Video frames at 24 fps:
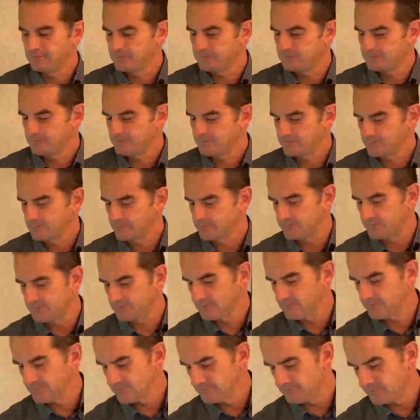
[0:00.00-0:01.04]

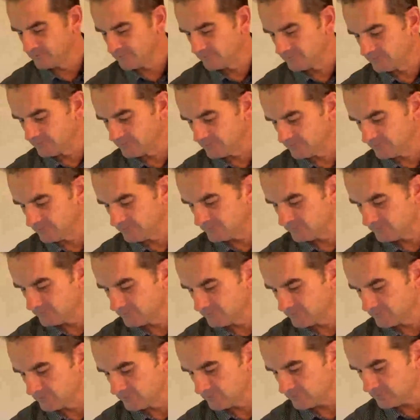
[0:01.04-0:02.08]

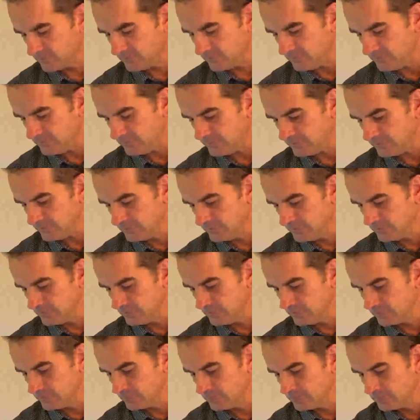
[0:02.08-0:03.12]

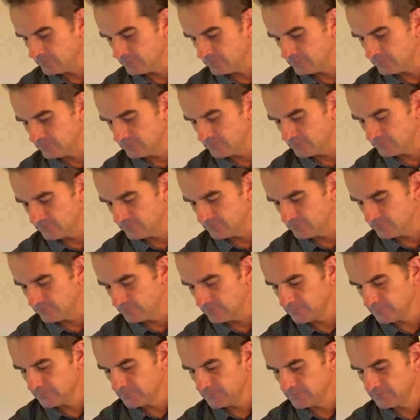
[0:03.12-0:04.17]

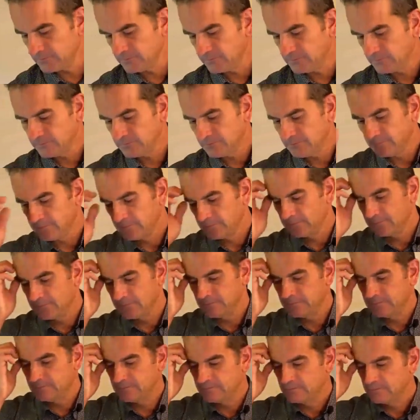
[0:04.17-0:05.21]

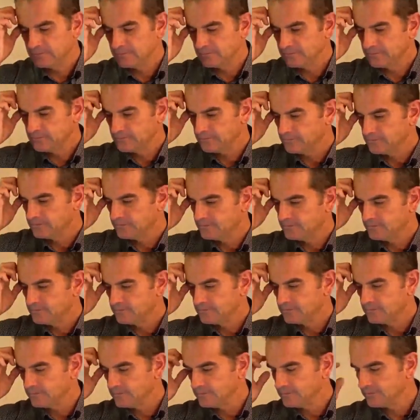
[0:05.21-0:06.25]
Nothing is said.